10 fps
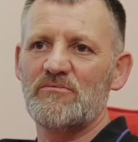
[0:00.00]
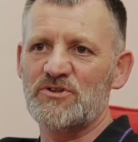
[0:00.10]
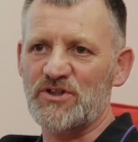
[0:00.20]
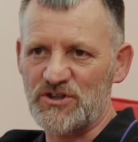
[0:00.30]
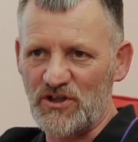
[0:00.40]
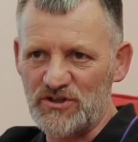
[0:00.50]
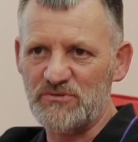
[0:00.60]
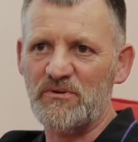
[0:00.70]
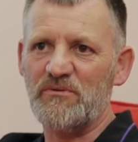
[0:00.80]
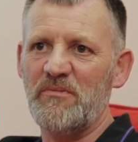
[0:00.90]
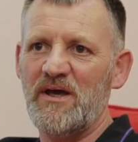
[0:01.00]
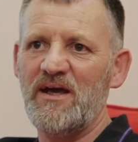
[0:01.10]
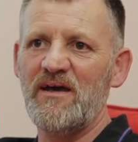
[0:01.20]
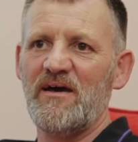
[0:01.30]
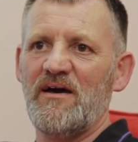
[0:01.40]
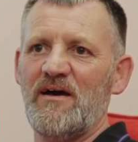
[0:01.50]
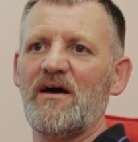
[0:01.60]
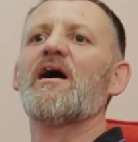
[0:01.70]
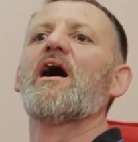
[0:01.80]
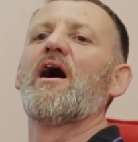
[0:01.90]
was discussed with me,
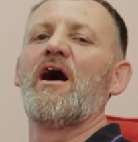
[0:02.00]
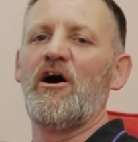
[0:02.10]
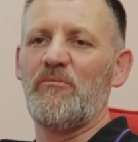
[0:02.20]
how